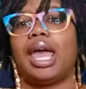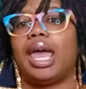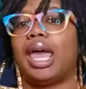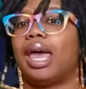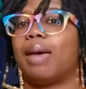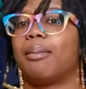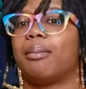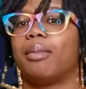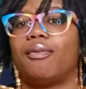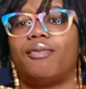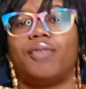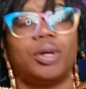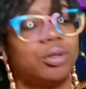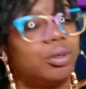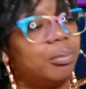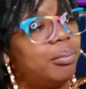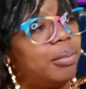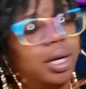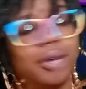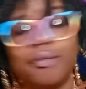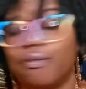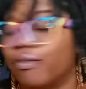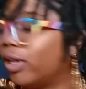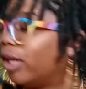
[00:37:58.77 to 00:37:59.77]
had before the
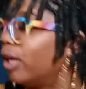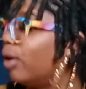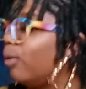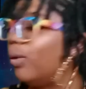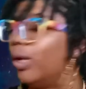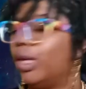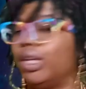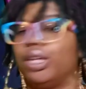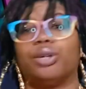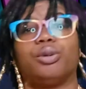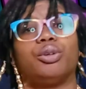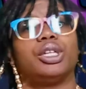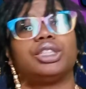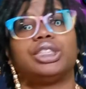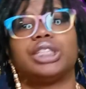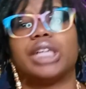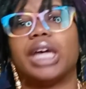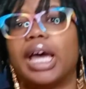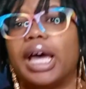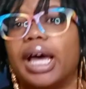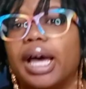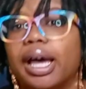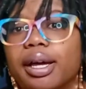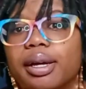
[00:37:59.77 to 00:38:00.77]
motherfucking reunion,
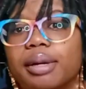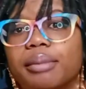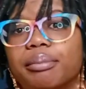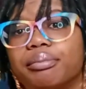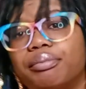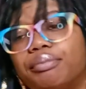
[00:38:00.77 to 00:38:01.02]
child.